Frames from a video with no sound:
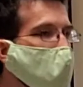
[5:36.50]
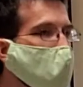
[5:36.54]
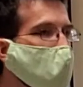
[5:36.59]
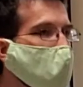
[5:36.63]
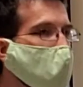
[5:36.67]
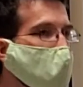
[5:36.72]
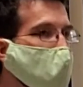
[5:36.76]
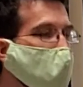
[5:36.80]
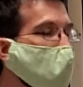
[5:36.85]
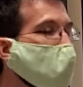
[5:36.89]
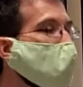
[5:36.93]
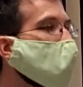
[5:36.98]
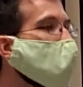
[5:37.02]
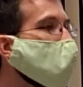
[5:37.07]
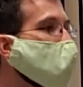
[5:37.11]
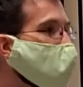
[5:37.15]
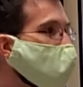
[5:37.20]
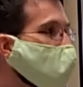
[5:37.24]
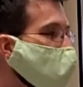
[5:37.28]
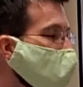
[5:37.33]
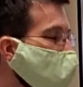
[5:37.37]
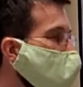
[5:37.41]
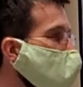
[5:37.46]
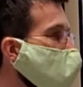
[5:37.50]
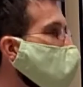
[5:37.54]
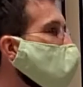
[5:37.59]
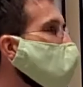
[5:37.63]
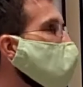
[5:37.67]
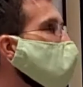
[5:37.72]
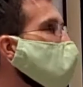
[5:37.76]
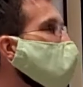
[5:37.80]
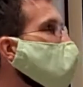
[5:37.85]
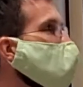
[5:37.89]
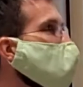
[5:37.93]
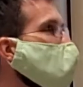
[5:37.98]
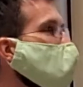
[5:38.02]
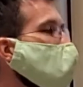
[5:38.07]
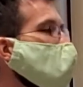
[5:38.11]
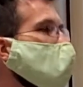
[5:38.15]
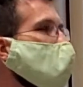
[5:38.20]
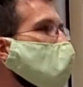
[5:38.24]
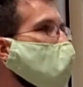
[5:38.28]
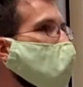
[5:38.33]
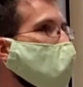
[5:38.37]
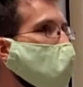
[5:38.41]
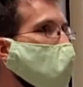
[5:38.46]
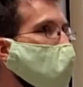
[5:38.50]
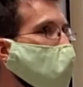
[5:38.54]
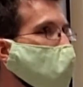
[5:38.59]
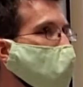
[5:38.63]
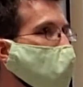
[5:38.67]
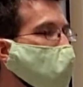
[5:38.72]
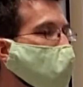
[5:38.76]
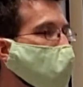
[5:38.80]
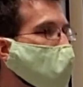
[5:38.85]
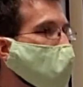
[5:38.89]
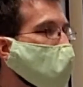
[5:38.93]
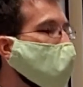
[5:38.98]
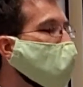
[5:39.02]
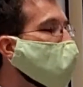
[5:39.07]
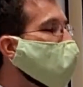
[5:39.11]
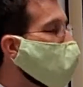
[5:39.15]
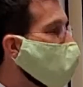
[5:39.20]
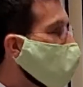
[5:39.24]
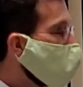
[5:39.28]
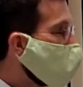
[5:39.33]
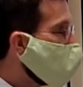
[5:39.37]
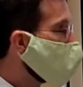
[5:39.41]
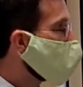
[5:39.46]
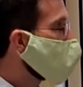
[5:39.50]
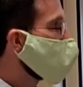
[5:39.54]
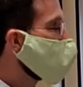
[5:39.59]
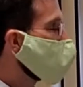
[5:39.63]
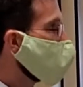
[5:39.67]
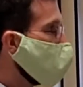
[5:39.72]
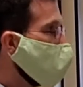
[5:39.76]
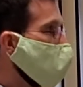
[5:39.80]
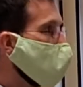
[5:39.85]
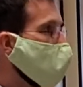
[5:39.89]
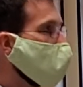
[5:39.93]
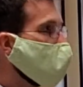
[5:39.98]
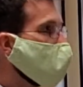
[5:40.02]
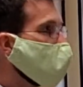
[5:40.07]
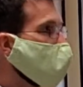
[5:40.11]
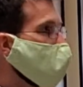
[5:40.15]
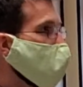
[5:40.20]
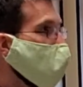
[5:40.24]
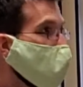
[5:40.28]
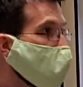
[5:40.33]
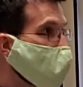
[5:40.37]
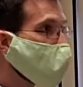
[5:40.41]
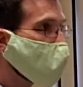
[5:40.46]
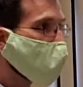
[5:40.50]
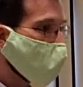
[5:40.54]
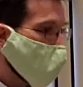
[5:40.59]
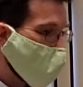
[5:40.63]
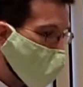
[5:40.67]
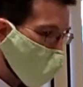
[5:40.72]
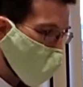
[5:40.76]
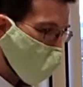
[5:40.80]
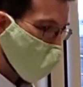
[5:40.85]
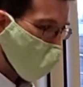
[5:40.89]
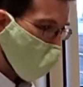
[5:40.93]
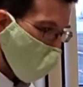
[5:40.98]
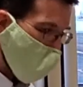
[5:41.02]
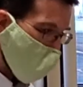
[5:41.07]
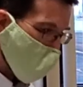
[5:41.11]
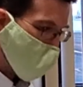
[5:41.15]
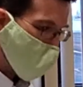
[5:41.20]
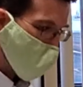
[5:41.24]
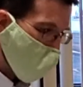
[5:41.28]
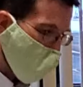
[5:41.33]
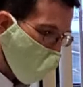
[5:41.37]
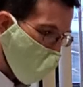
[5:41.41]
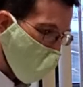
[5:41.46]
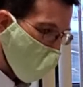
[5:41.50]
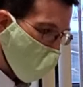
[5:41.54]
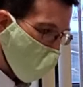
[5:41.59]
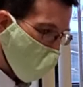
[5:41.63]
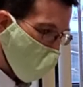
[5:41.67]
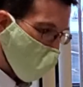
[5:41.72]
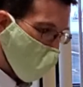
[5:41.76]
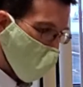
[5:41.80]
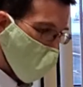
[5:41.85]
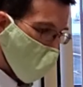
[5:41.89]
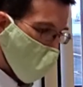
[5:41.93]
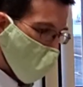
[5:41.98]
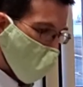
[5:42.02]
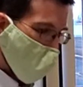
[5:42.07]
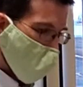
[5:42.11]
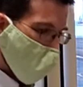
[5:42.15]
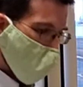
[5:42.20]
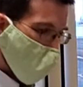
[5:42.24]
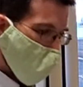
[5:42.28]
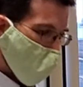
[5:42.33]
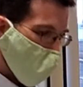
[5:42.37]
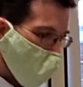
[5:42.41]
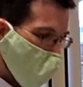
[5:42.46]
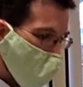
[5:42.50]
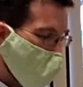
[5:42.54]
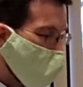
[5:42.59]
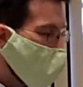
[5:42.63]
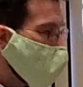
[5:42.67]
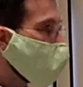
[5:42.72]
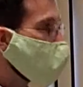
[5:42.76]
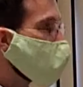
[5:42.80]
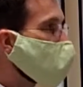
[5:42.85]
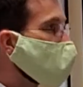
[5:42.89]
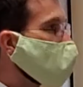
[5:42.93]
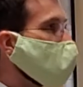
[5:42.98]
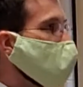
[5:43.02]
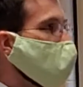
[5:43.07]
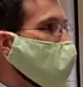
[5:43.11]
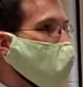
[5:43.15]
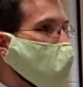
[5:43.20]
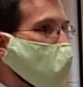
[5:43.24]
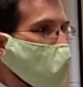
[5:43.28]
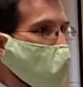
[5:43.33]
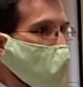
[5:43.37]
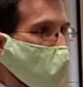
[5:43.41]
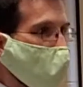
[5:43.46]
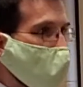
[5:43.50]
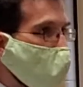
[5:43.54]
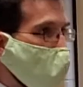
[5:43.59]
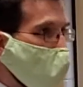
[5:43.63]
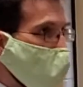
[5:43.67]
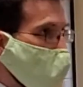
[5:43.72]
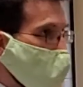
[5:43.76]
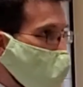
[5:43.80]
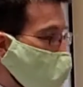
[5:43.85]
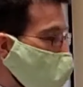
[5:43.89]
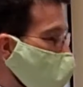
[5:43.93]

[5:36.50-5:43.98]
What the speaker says: It's a very similar effect in Islam as well, because like